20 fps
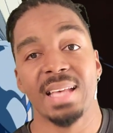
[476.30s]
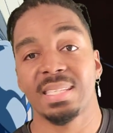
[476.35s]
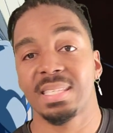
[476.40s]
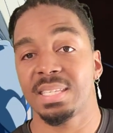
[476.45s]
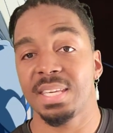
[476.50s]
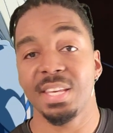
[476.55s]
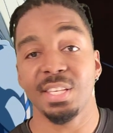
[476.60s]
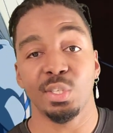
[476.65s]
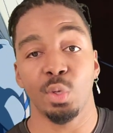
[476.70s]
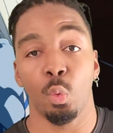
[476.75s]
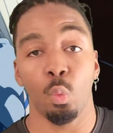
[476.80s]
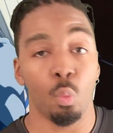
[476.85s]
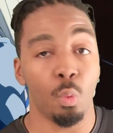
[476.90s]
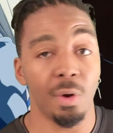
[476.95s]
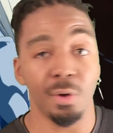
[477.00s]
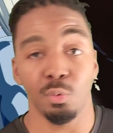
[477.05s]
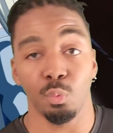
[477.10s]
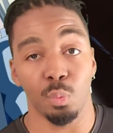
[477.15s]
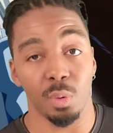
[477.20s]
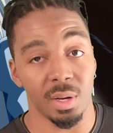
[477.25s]
season
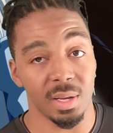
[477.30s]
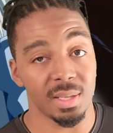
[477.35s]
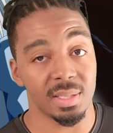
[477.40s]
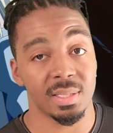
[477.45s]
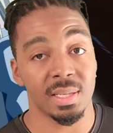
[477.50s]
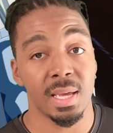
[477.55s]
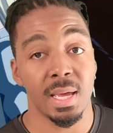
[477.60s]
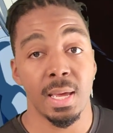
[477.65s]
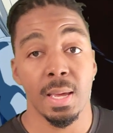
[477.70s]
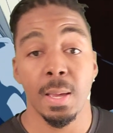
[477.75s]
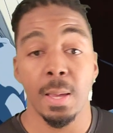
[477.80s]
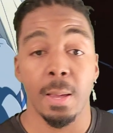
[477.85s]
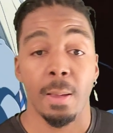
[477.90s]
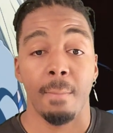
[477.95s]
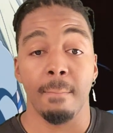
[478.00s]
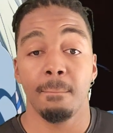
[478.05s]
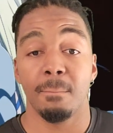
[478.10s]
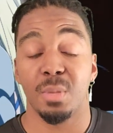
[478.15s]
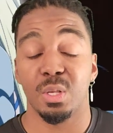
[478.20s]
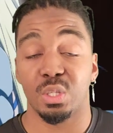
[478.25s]
1 was.
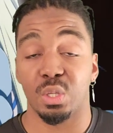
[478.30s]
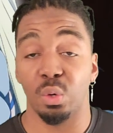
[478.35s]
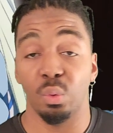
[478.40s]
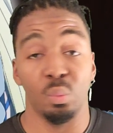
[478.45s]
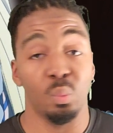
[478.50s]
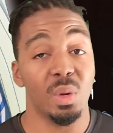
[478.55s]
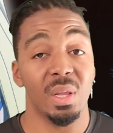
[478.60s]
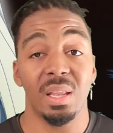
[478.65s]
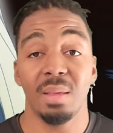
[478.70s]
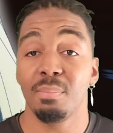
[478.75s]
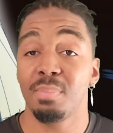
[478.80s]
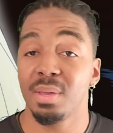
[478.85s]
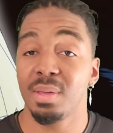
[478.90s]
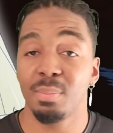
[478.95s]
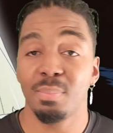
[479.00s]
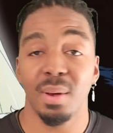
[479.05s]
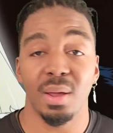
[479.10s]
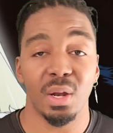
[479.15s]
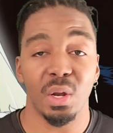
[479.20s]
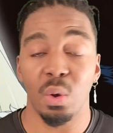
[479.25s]
So will it be
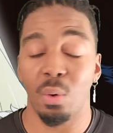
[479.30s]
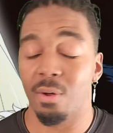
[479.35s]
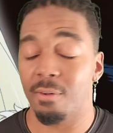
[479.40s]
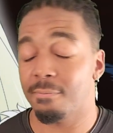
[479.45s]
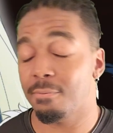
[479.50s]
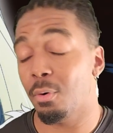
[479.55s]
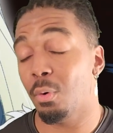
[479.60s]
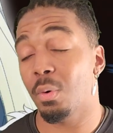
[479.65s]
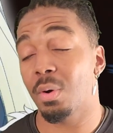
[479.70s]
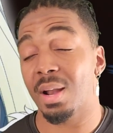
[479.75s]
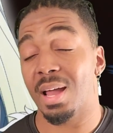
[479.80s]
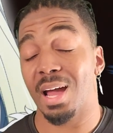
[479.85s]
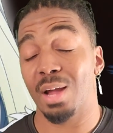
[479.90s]
better going forward? I